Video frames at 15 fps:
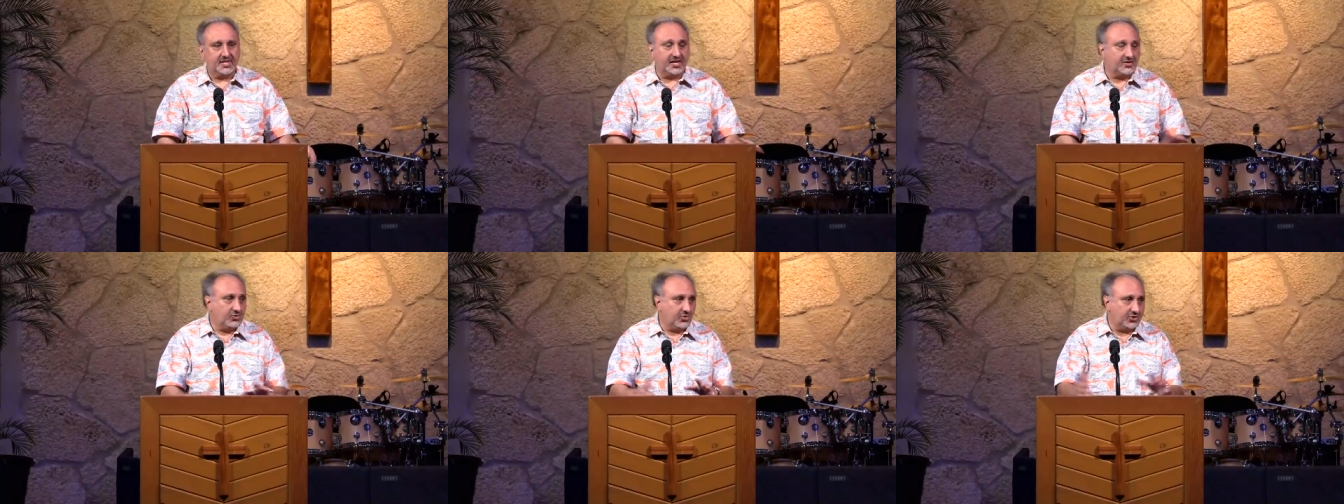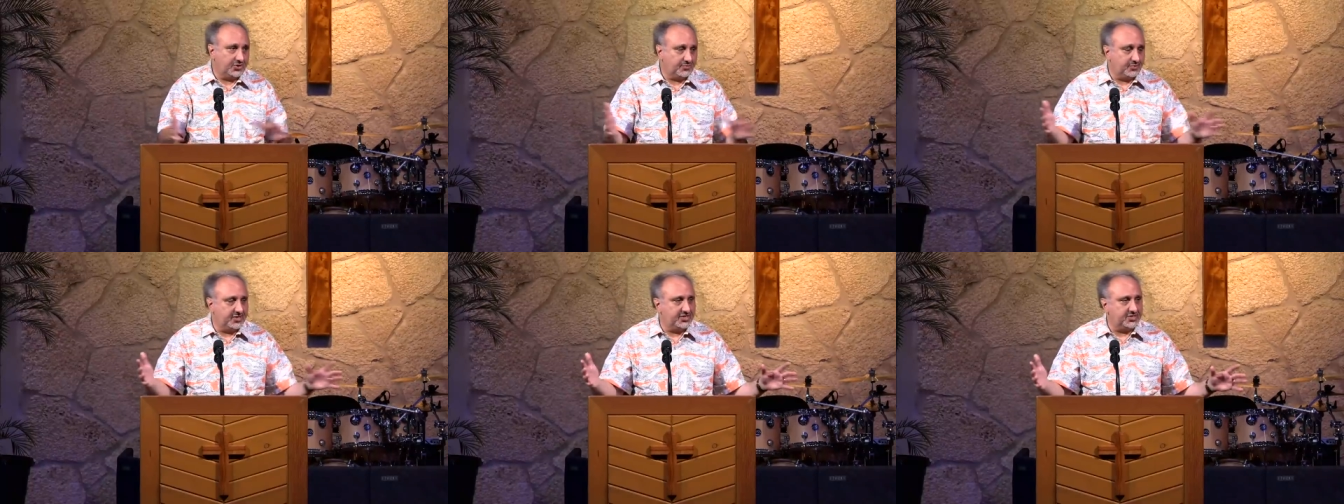That, of
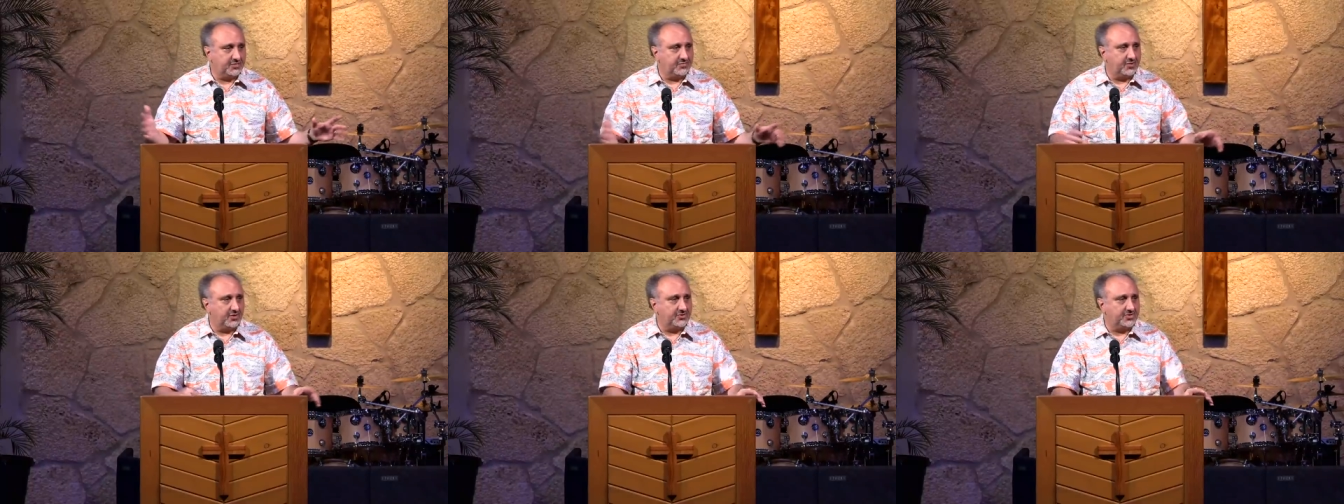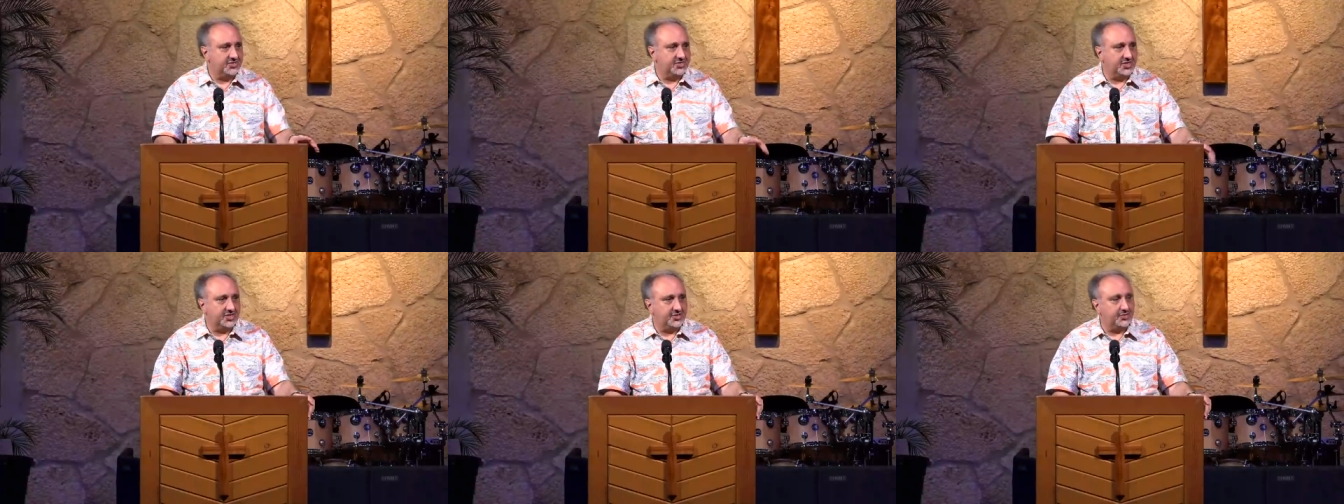course,
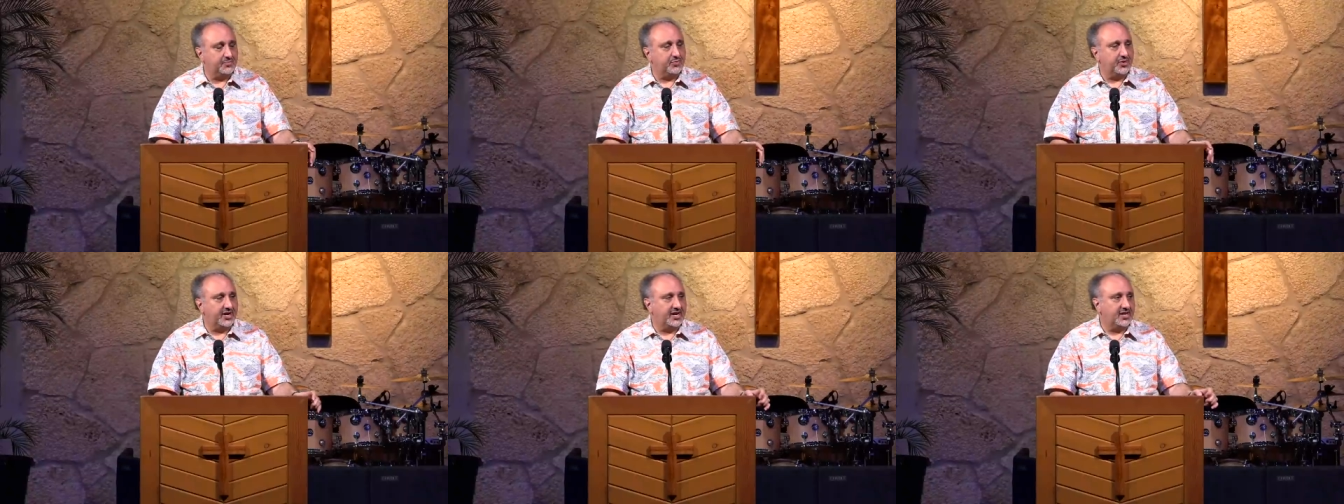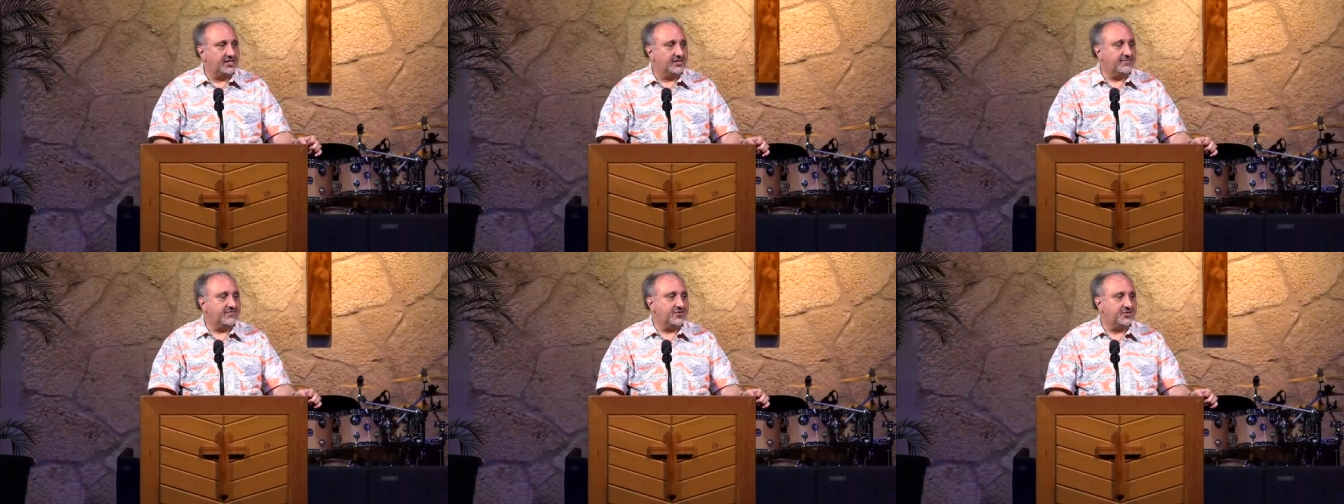presupposes that you're
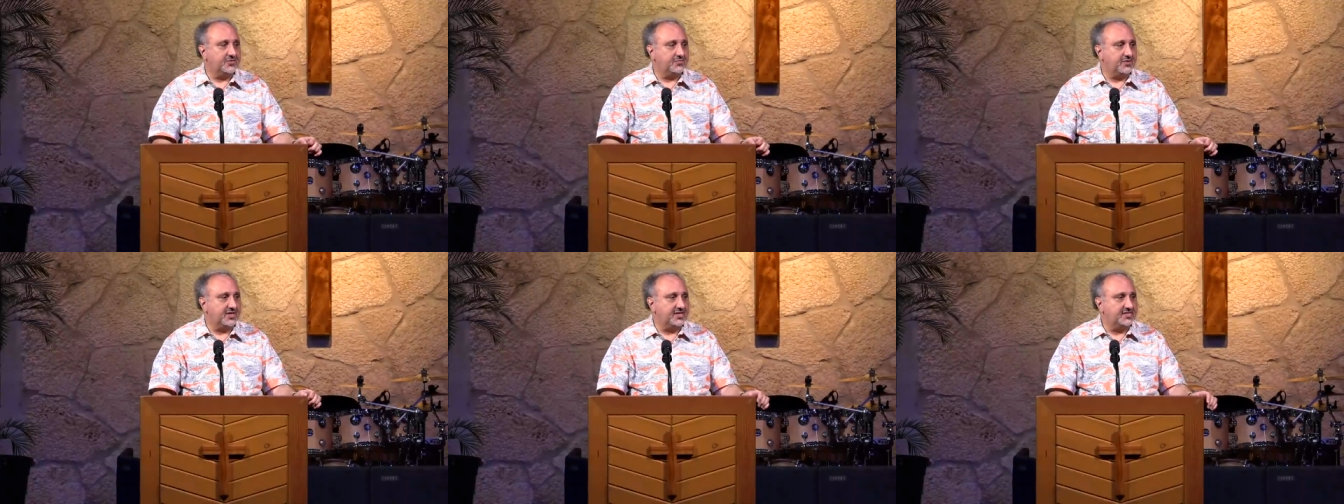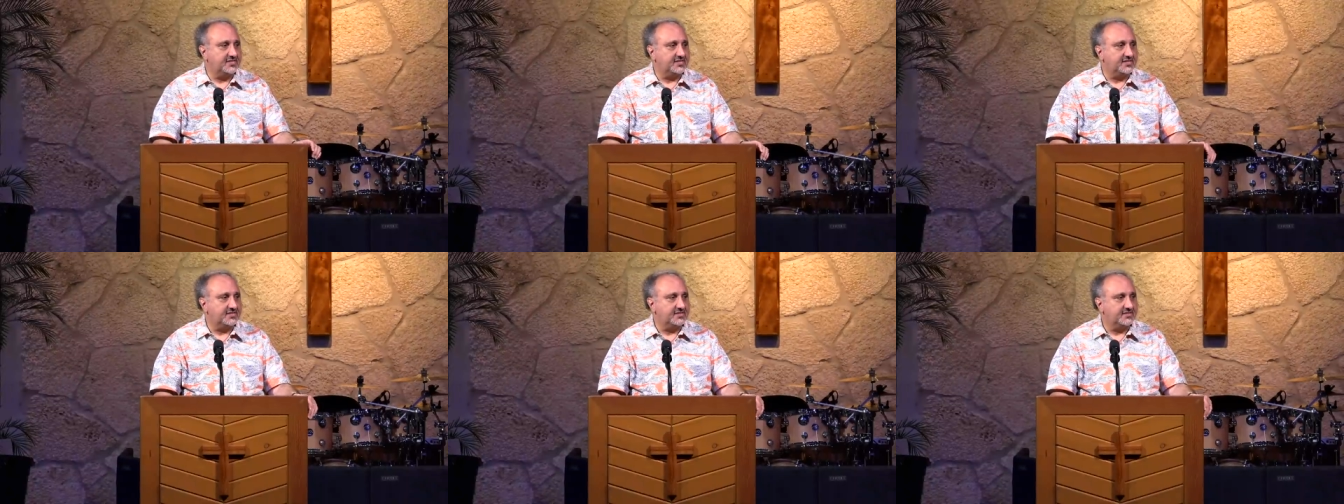praying in the first
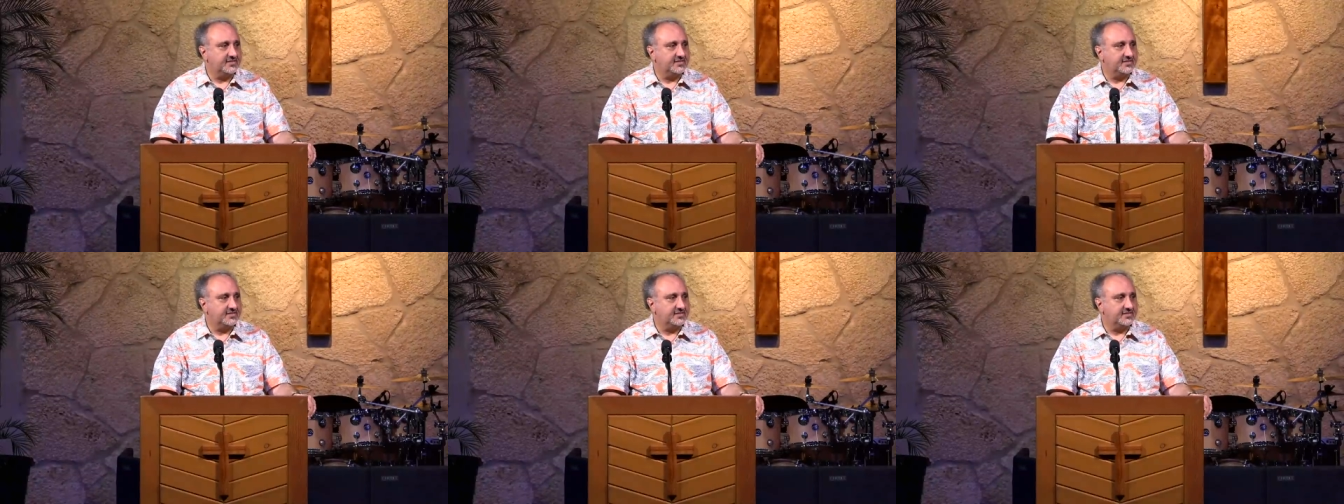place.